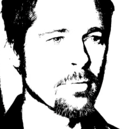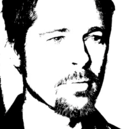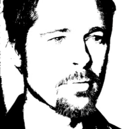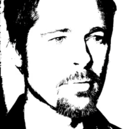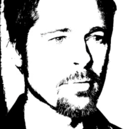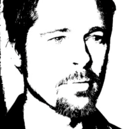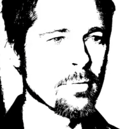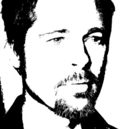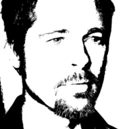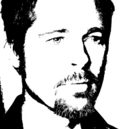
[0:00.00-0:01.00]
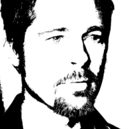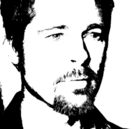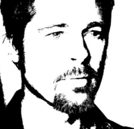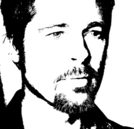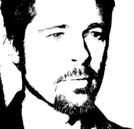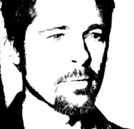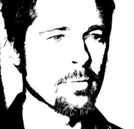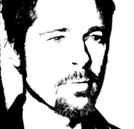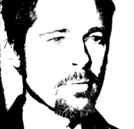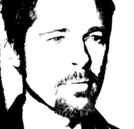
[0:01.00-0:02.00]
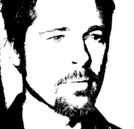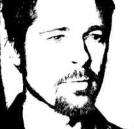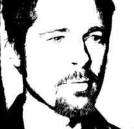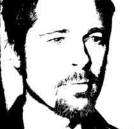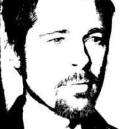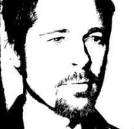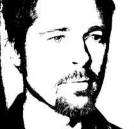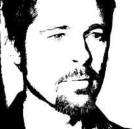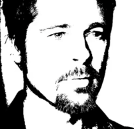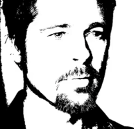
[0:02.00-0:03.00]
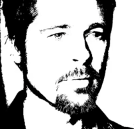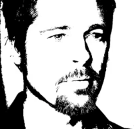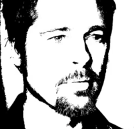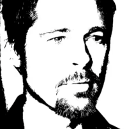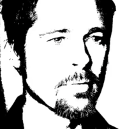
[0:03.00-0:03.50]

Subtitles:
(silence)